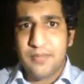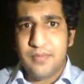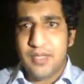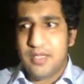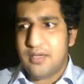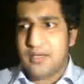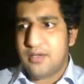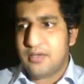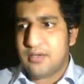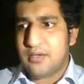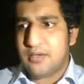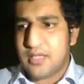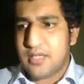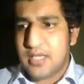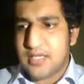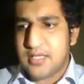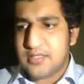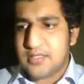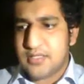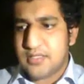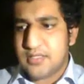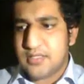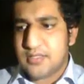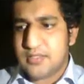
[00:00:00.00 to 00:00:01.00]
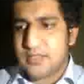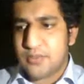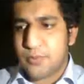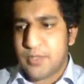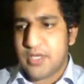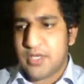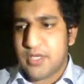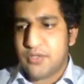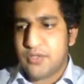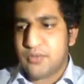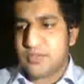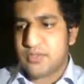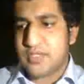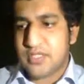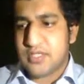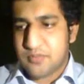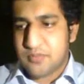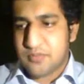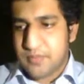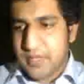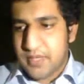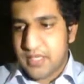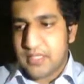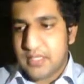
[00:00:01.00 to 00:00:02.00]
in cases where you
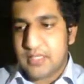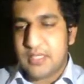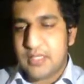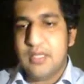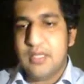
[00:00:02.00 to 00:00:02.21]
suspect